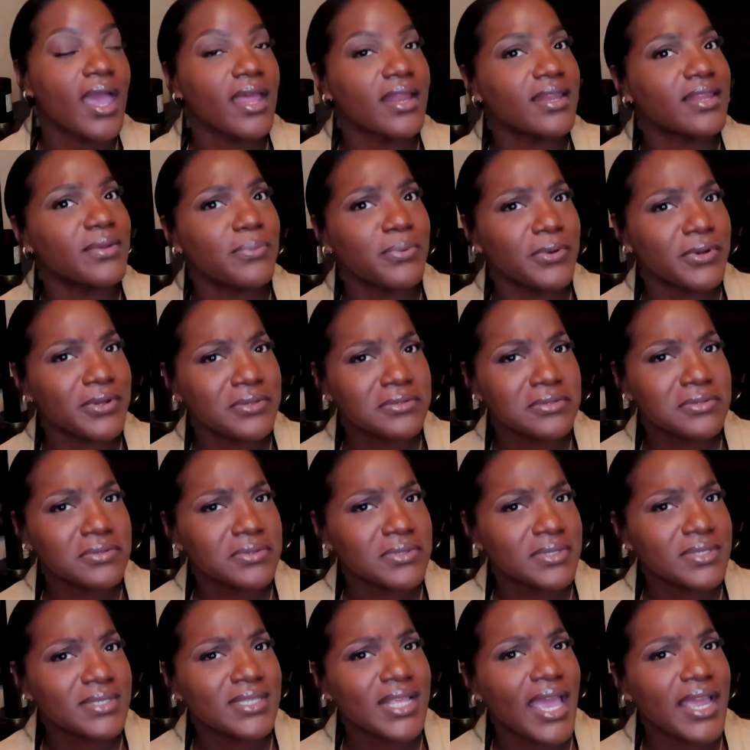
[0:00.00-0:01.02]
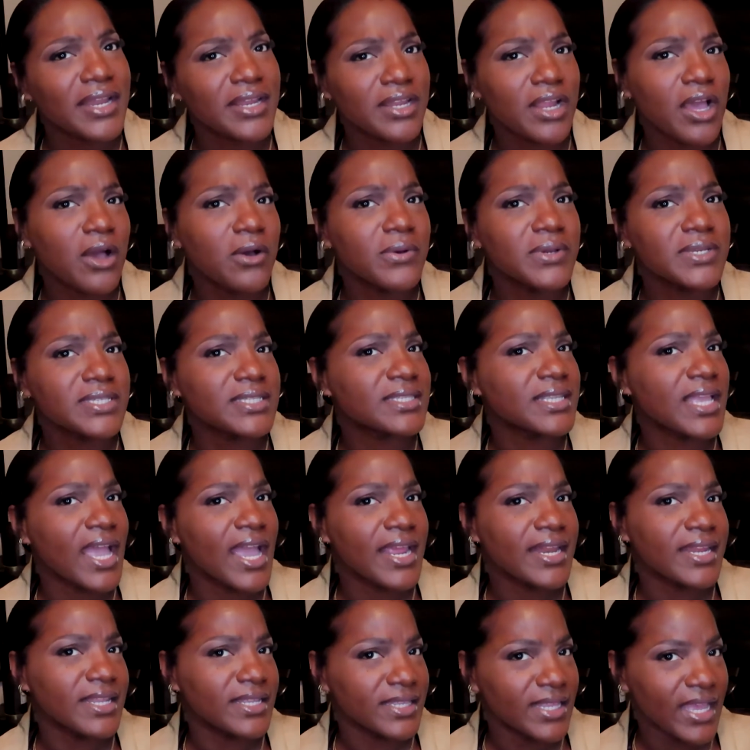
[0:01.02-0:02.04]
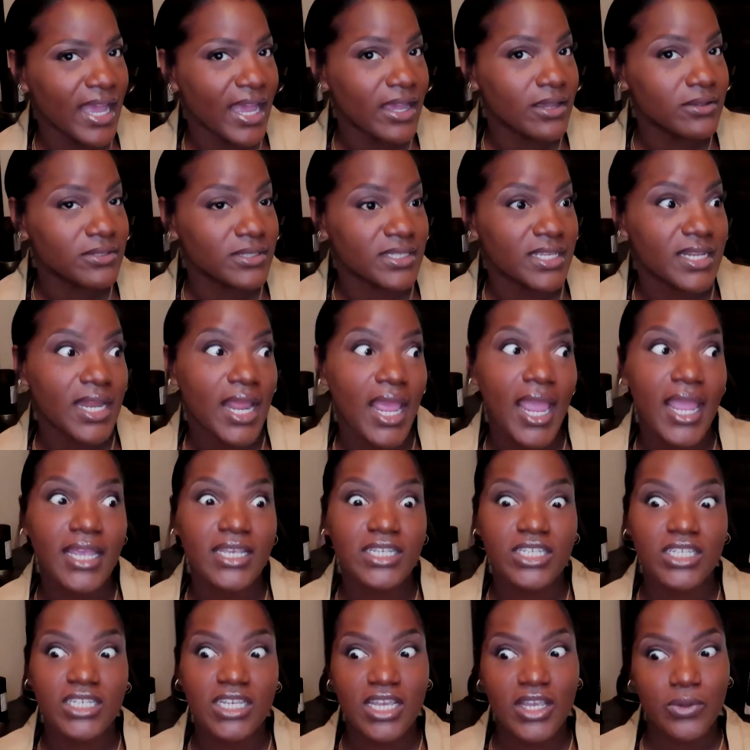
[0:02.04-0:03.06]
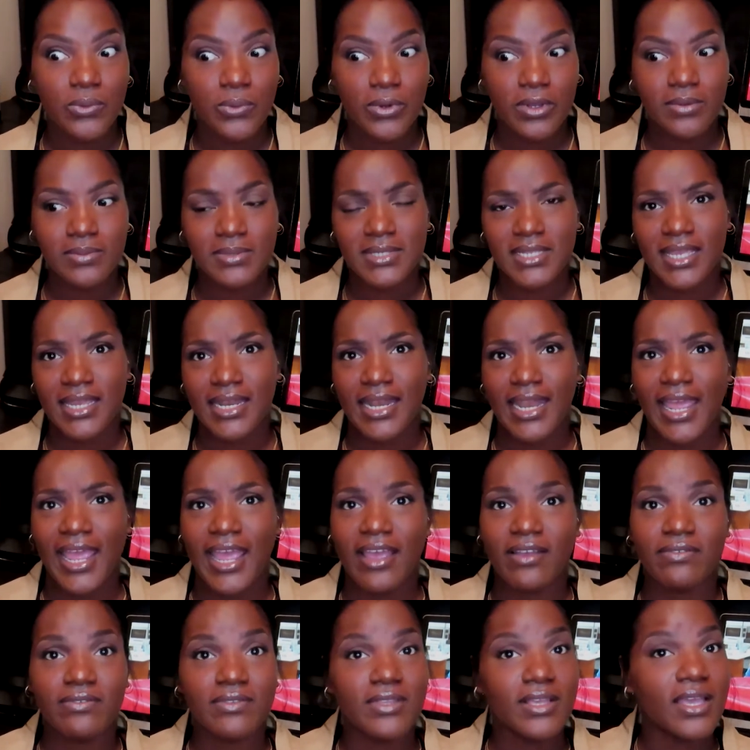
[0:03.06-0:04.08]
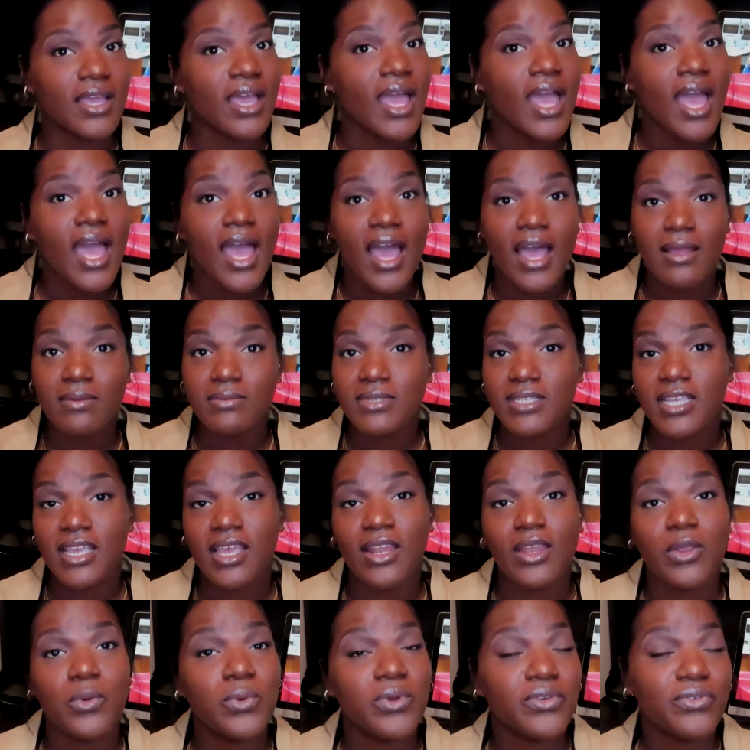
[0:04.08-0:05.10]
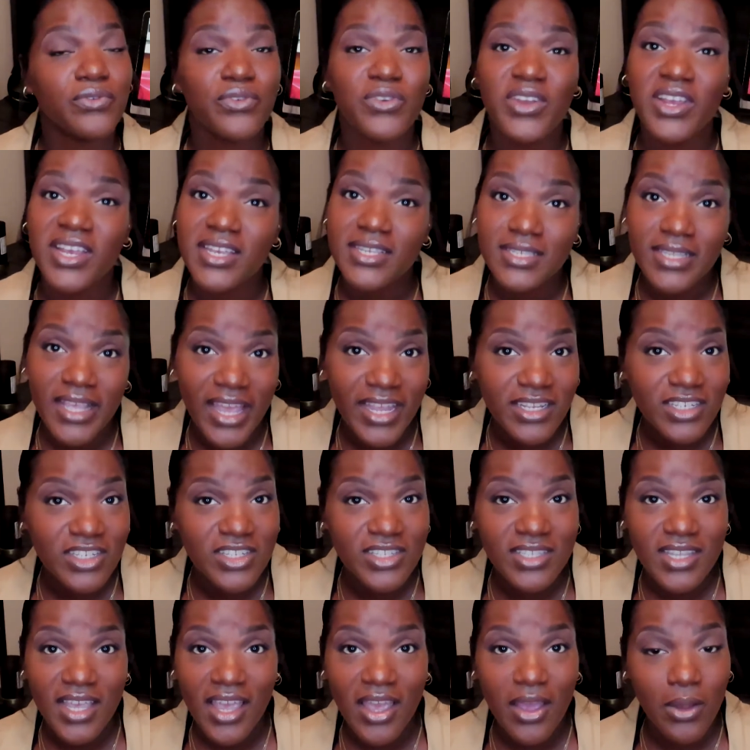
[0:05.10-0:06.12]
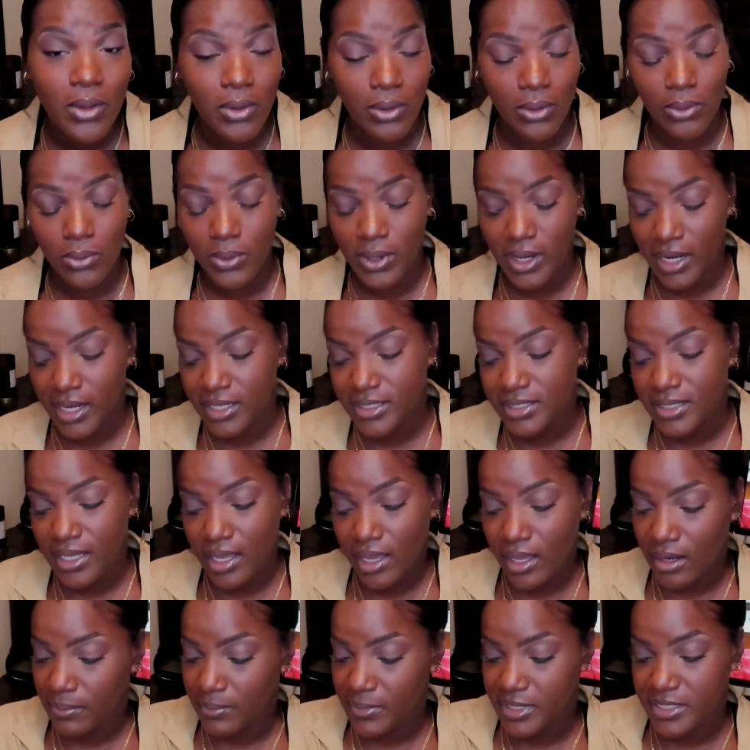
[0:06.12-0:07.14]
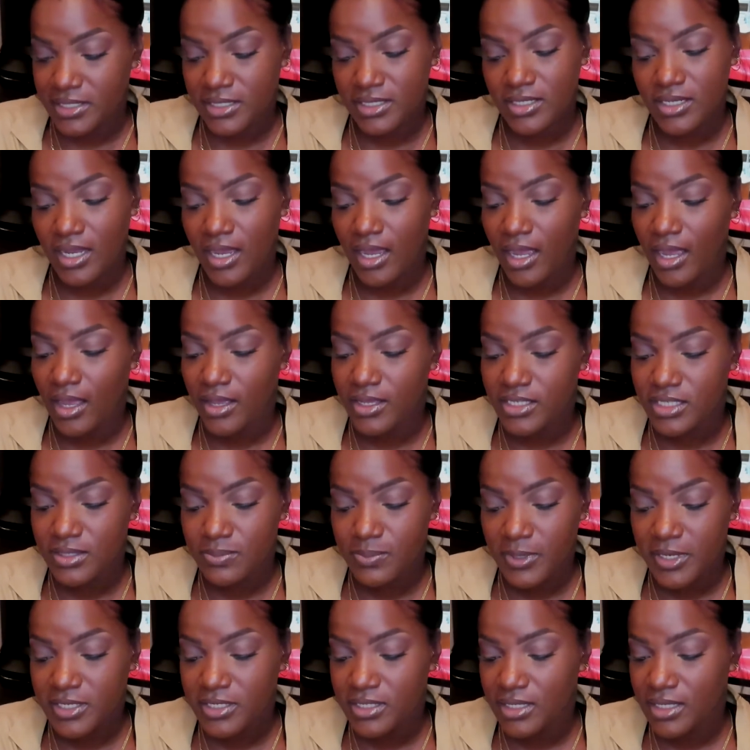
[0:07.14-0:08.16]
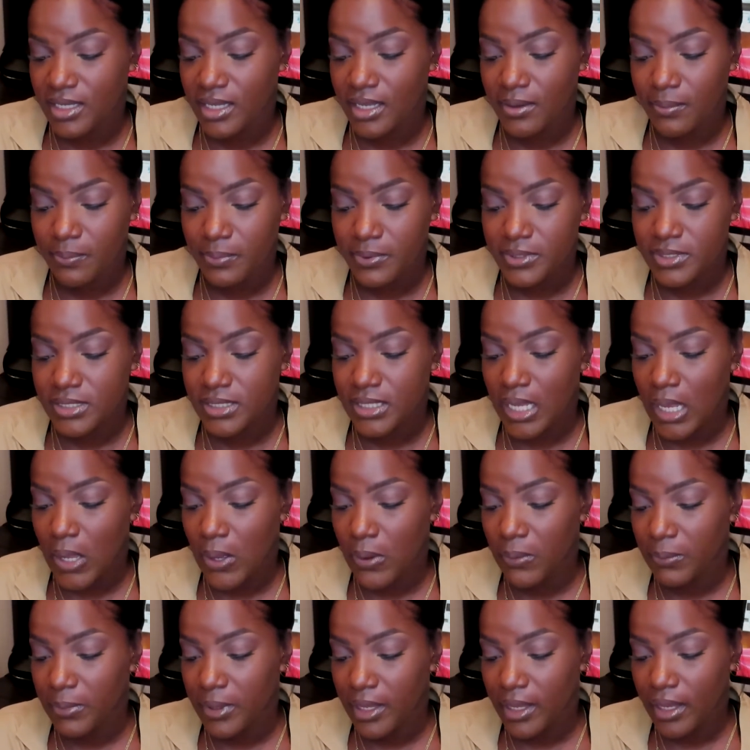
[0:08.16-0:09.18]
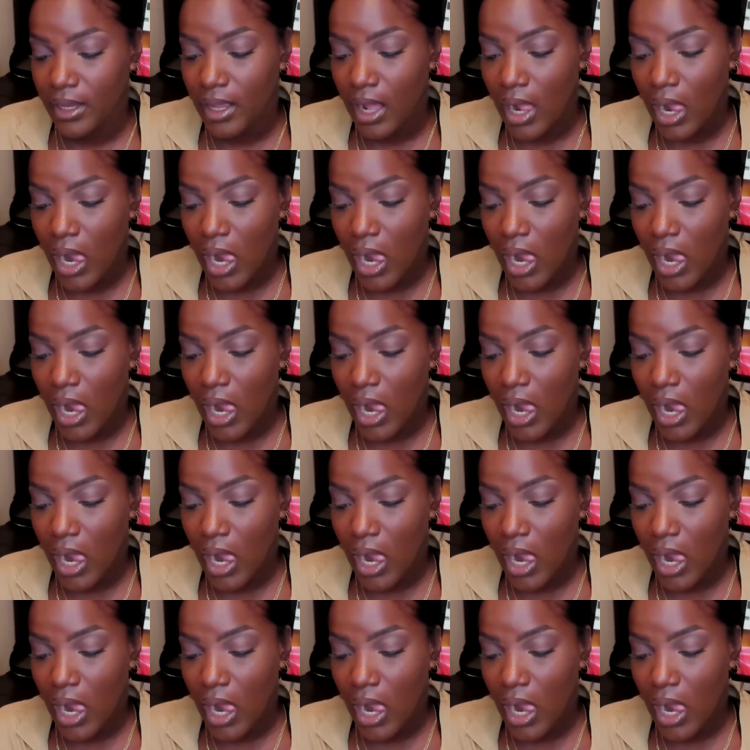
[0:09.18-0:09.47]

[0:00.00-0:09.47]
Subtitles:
The producers was like, no, it's $90,000, and she erupts in laughter. I'm telling you, with friends like Giselle, who needs enemies, child? Especially in Potomac.